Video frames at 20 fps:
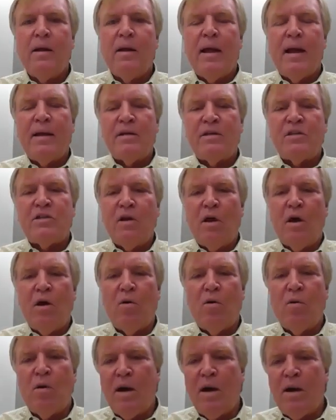And
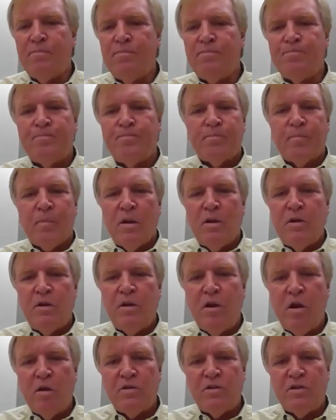so,
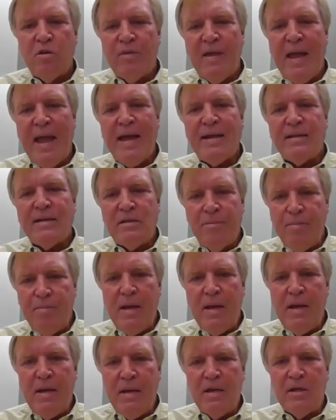you know, so that to
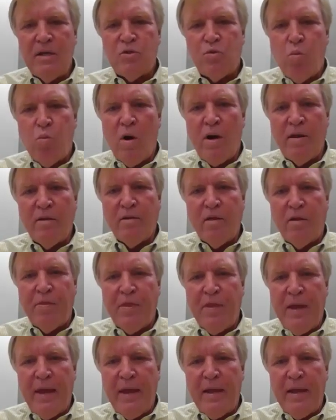me is one of the
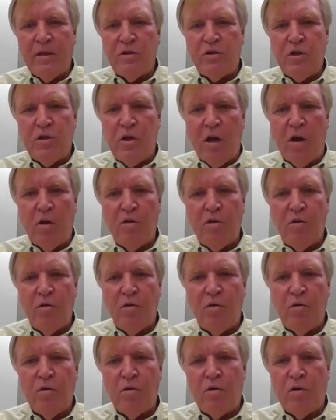things, you know,
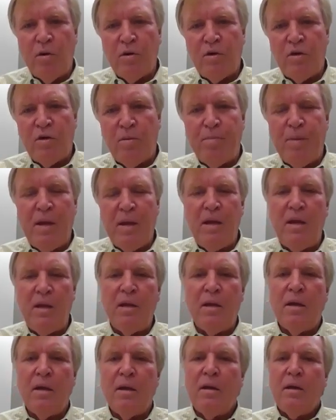to
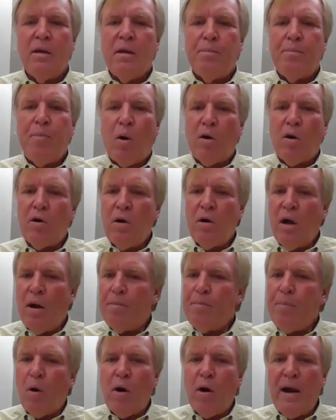be
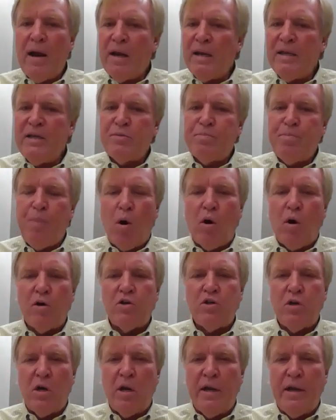at least
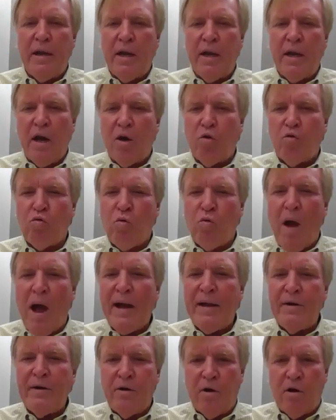partially a
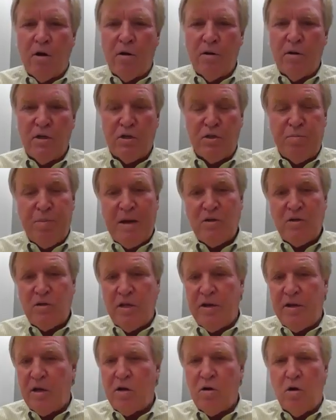grinder,
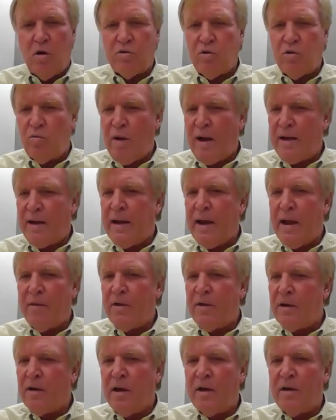especially in a culture right now
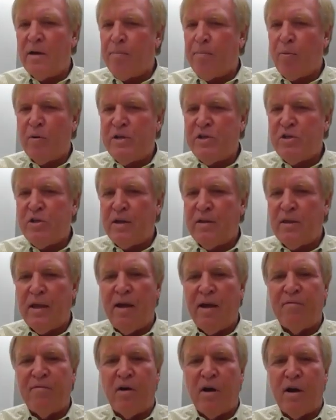that doesn't appreciate
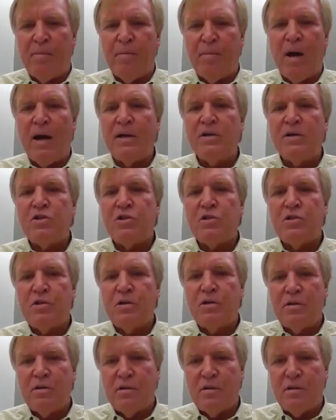that very much.
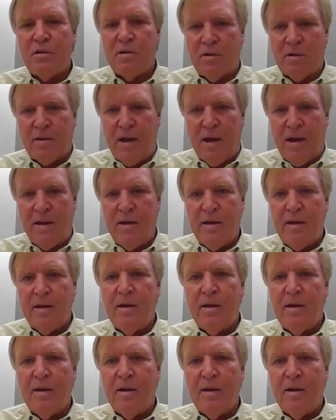Okay.